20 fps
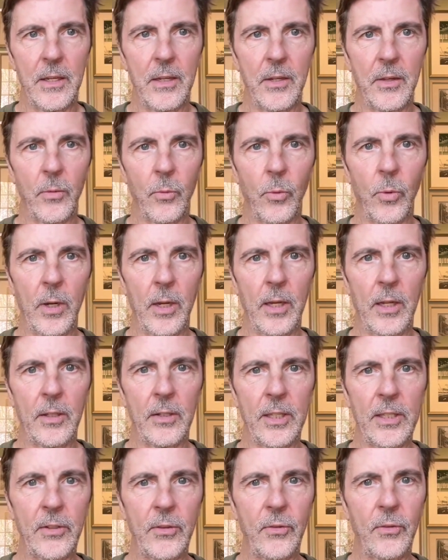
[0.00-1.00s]
well,
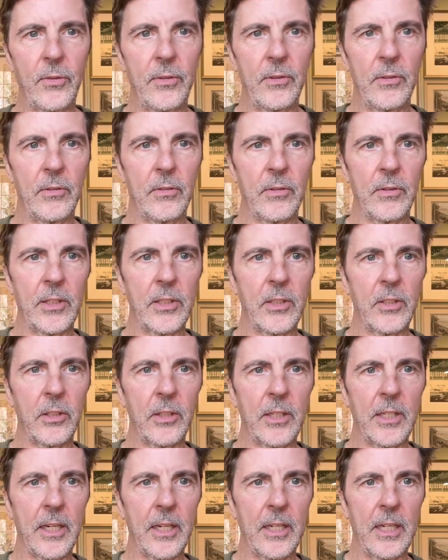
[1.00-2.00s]
let's let's
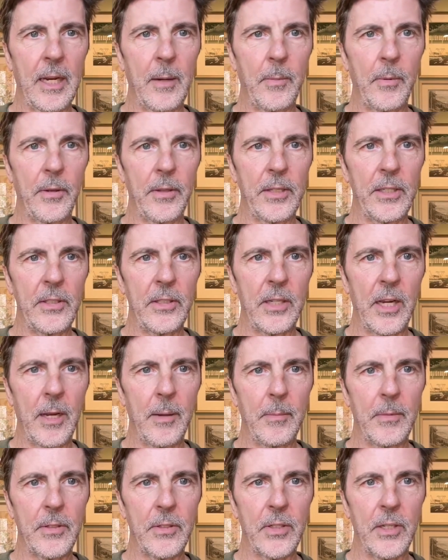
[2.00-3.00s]
look at a couple of these
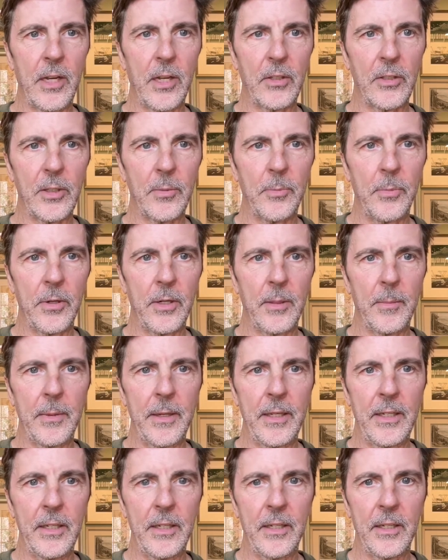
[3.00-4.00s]
comments, and I'll just put them
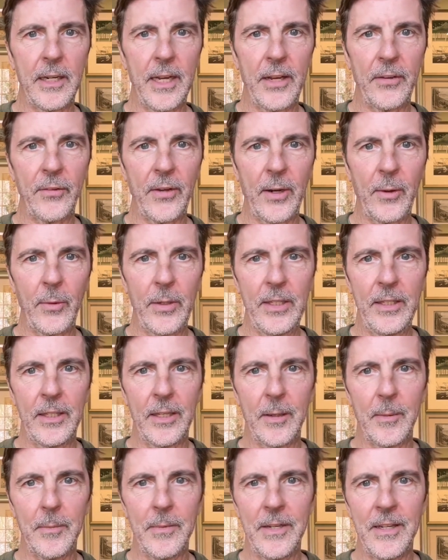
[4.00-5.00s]
in here as I read
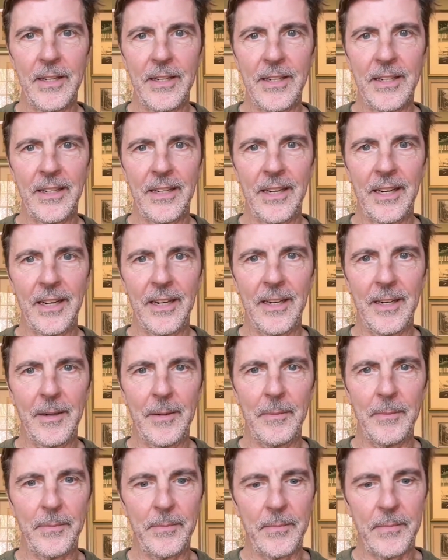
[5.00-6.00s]
them.
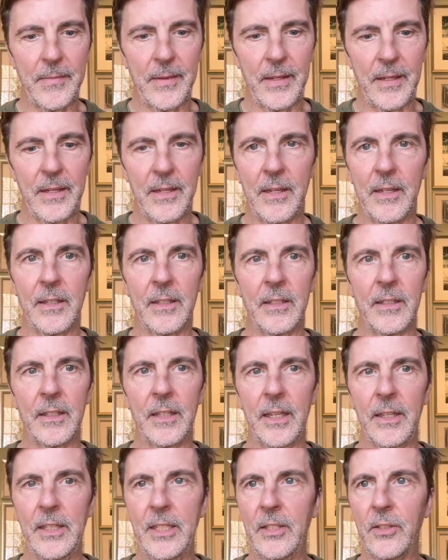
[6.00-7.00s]
Um,
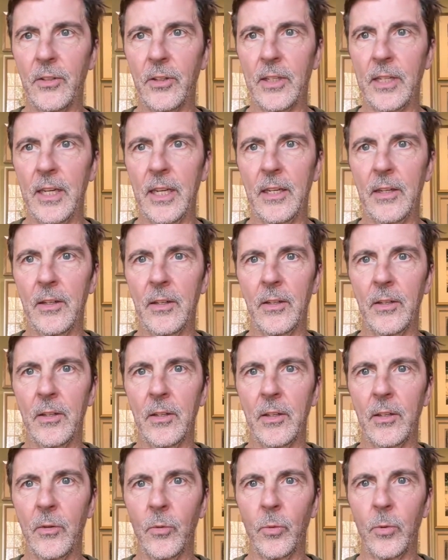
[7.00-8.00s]
and these are again
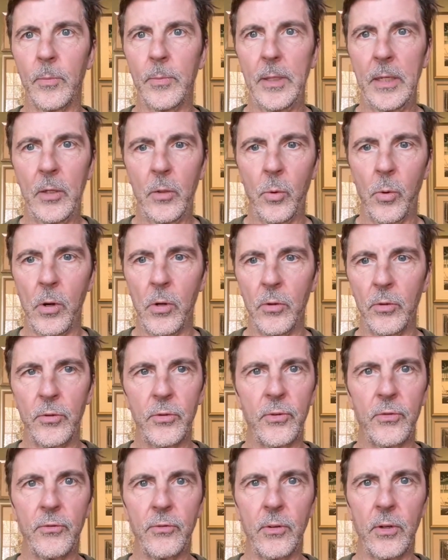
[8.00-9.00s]
will be
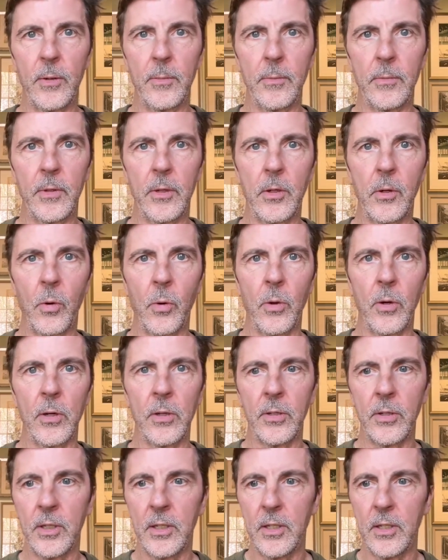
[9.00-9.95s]
quotes from the court